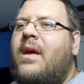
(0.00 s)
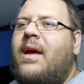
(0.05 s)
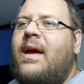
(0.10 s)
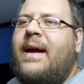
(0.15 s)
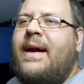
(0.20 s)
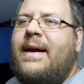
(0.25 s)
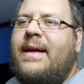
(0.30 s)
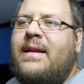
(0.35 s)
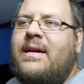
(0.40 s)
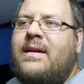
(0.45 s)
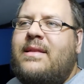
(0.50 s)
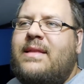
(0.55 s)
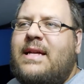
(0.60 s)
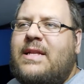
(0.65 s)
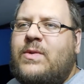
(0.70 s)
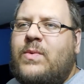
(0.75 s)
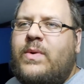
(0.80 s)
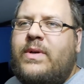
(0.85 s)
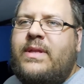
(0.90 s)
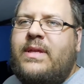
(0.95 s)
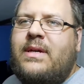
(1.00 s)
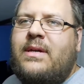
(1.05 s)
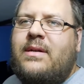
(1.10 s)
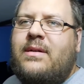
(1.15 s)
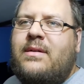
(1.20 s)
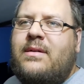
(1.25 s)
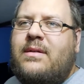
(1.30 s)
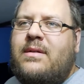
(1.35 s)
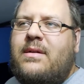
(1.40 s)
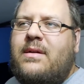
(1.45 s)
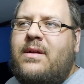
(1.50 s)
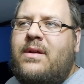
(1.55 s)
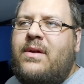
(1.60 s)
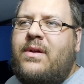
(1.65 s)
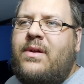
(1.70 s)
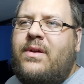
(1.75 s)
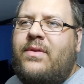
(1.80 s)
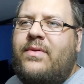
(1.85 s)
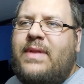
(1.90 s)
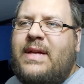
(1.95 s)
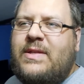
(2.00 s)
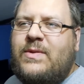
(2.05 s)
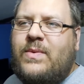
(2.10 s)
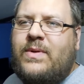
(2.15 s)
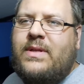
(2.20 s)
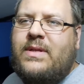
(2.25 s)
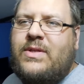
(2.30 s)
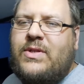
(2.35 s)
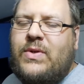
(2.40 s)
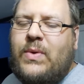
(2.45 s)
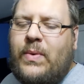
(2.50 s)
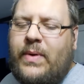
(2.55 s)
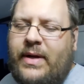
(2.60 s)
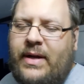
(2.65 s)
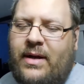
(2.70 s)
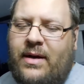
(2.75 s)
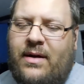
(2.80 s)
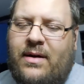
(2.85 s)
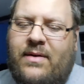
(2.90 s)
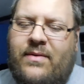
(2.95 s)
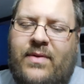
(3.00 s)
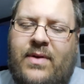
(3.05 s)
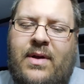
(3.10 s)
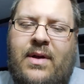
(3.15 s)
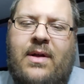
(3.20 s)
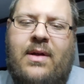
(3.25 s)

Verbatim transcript: And uh, that's where the that's where the story of